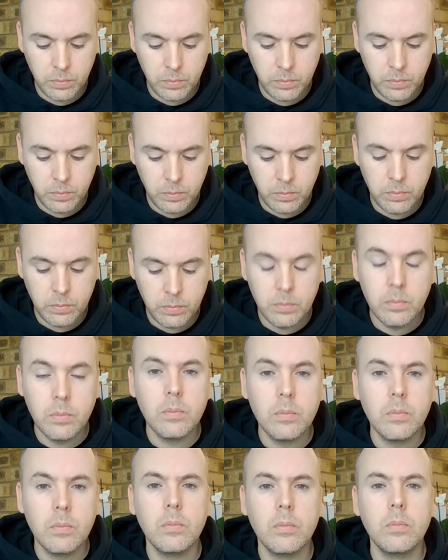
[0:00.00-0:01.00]

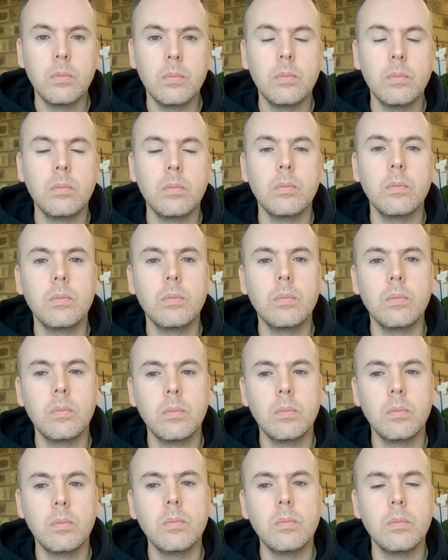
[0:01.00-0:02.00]

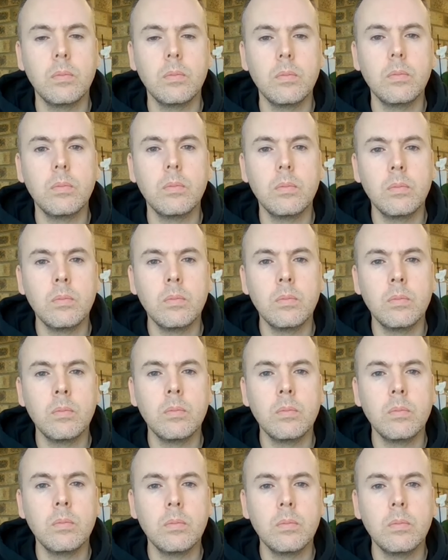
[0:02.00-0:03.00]

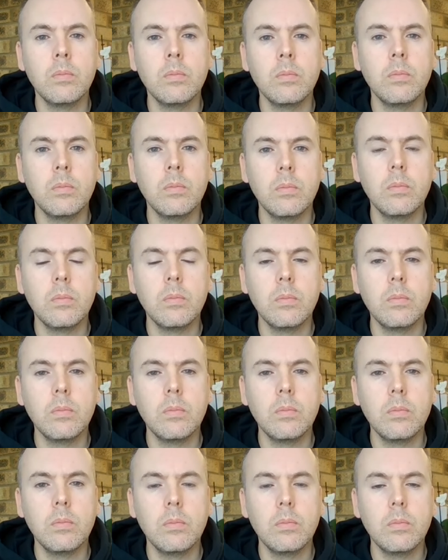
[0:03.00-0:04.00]

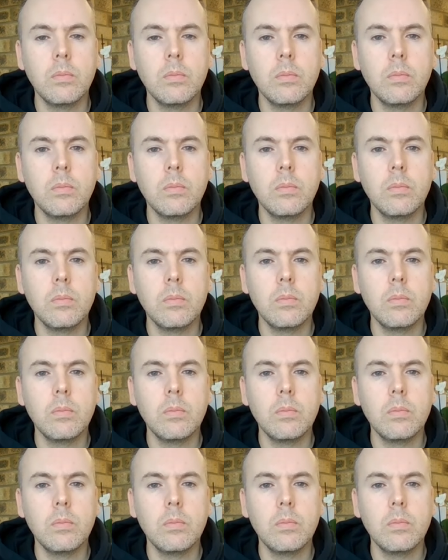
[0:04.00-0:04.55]
The person shown says nothing.